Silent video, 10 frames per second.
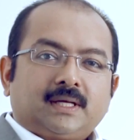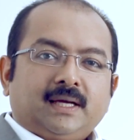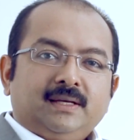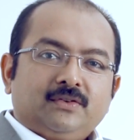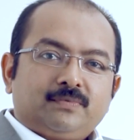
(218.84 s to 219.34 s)
The
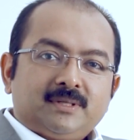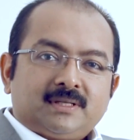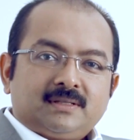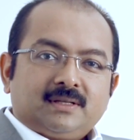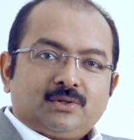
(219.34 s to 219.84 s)
kind of
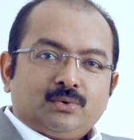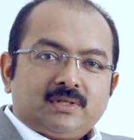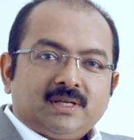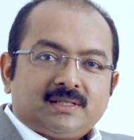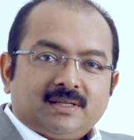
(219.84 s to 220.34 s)
business
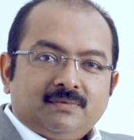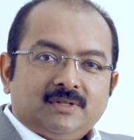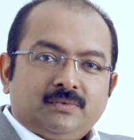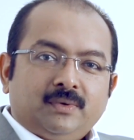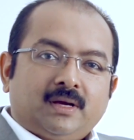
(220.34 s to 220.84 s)
association
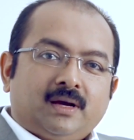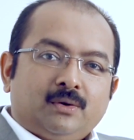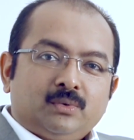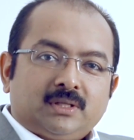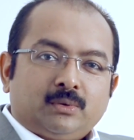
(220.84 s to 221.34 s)
which we
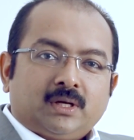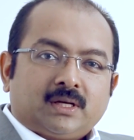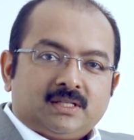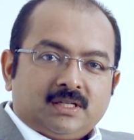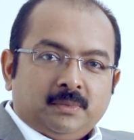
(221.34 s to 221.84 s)
have with our
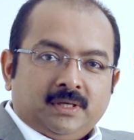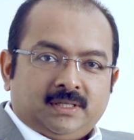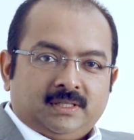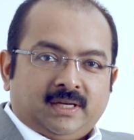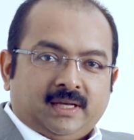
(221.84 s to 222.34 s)

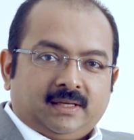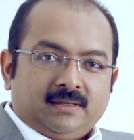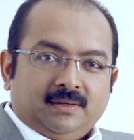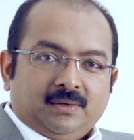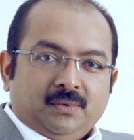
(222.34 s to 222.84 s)
customers is like
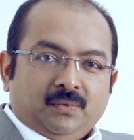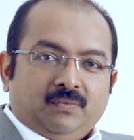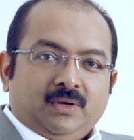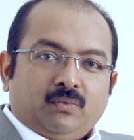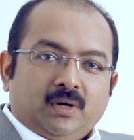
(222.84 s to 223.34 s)

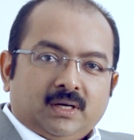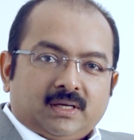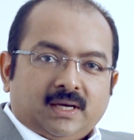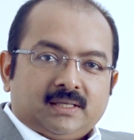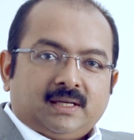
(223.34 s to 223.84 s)
we work
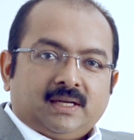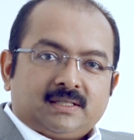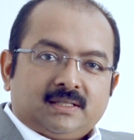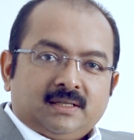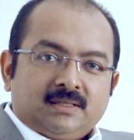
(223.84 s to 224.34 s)
as an
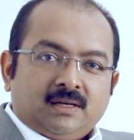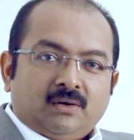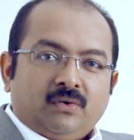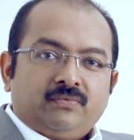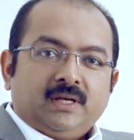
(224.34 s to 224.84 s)
extension
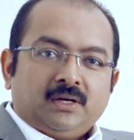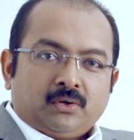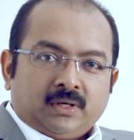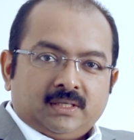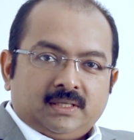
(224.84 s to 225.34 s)
of their
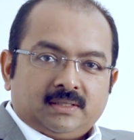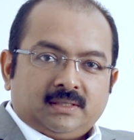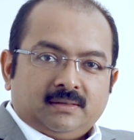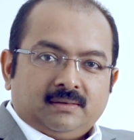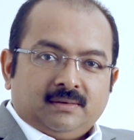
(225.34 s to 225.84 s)

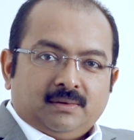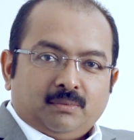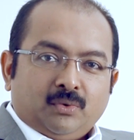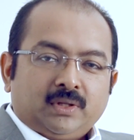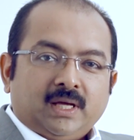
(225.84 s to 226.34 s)
organization
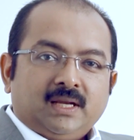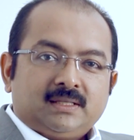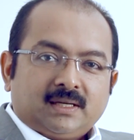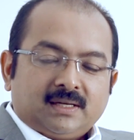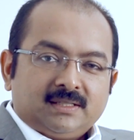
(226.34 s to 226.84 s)
more than
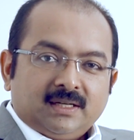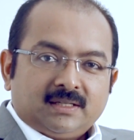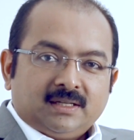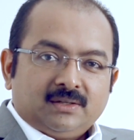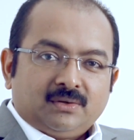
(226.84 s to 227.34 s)
as a
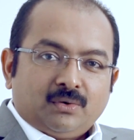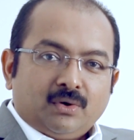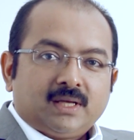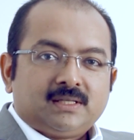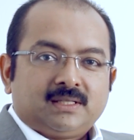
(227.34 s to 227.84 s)
consultant
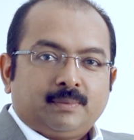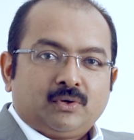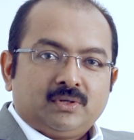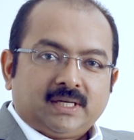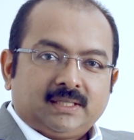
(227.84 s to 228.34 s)
or as a
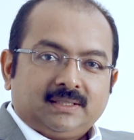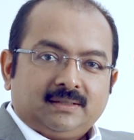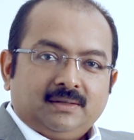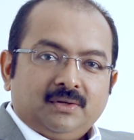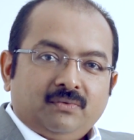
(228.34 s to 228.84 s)
subcontractor.
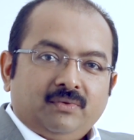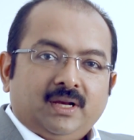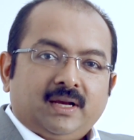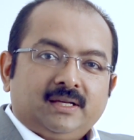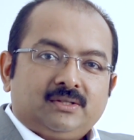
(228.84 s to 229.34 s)

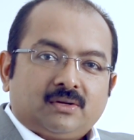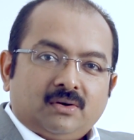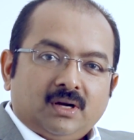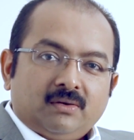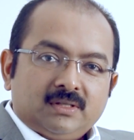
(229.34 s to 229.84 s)
We like to
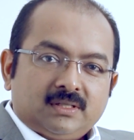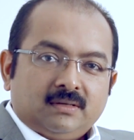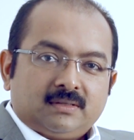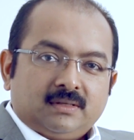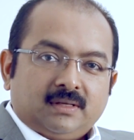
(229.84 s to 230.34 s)
call
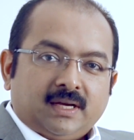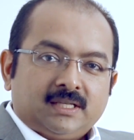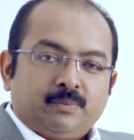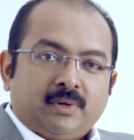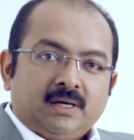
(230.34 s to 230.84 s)
ourselves
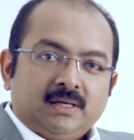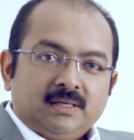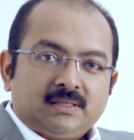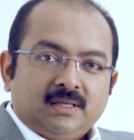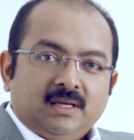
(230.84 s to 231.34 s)
as
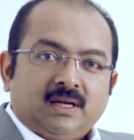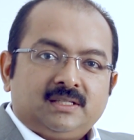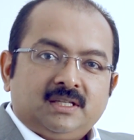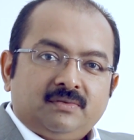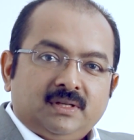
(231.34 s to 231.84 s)
partners in
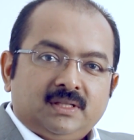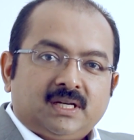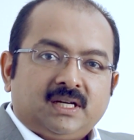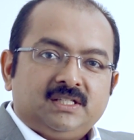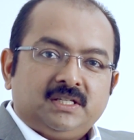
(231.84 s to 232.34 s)
achieving
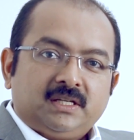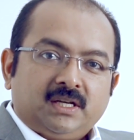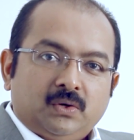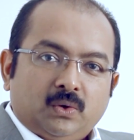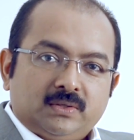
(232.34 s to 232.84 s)
their
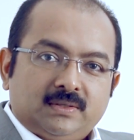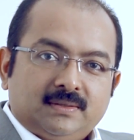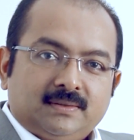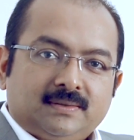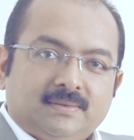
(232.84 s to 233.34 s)
engineering goals.